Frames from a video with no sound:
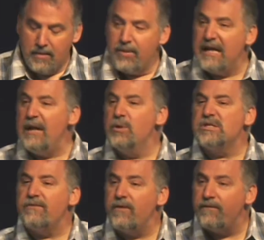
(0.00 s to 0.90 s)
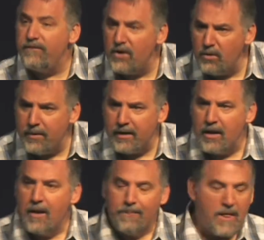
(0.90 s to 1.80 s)
but he was a fulfillment
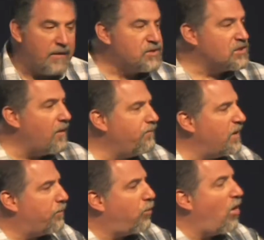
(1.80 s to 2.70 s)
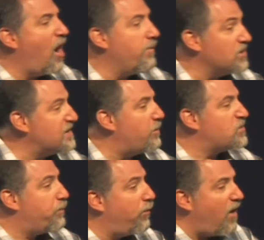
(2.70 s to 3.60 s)
of something promised that
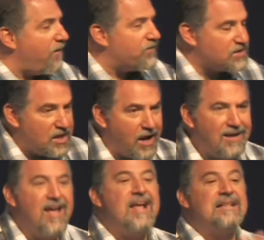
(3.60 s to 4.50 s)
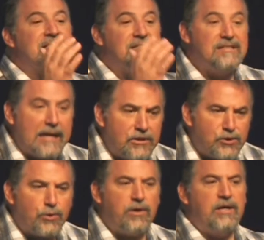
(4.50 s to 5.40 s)
was prophesied
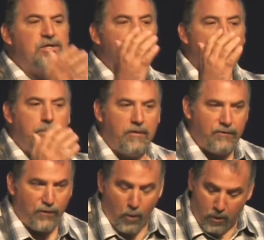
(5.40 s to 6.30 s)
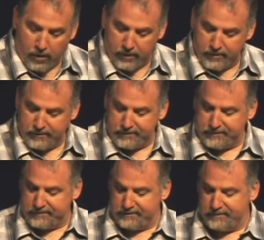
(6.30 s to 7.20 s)
centuries before.
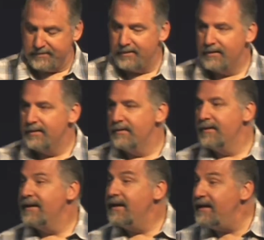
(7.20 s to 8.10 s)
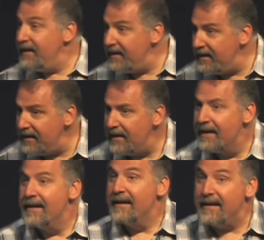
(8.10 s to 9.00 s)
He
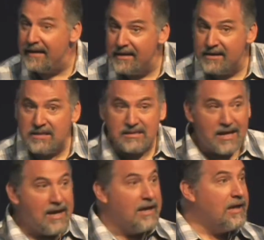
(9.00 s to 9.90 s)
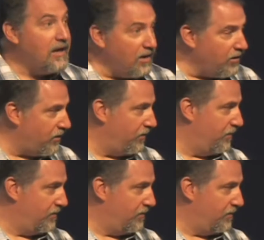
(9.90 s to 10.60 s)
is here.